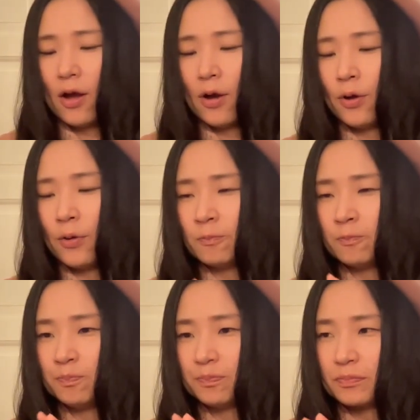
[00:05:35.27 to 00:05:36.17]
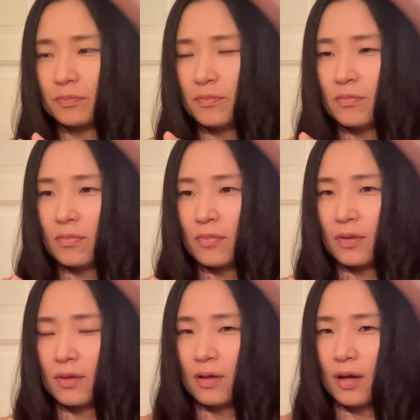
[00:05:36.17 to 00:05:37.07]
And
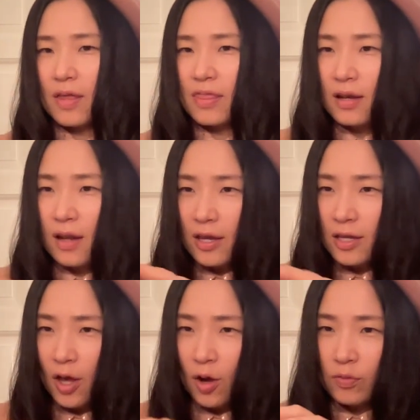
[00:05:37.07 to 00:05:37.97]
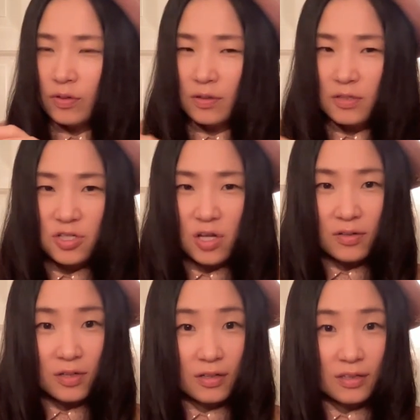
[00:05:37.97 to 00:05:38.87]
then all the
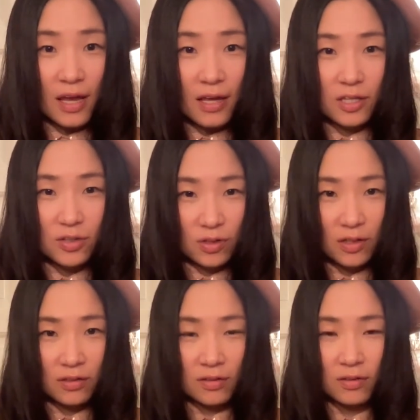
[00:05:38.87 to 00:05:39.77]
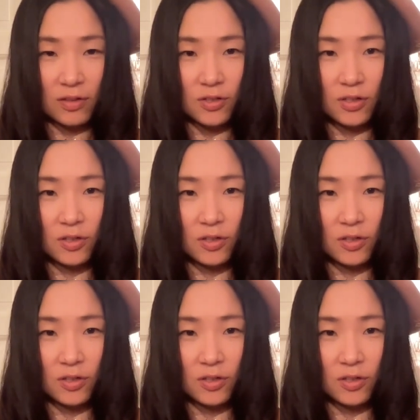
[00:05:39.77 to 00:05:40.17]
standard deck you can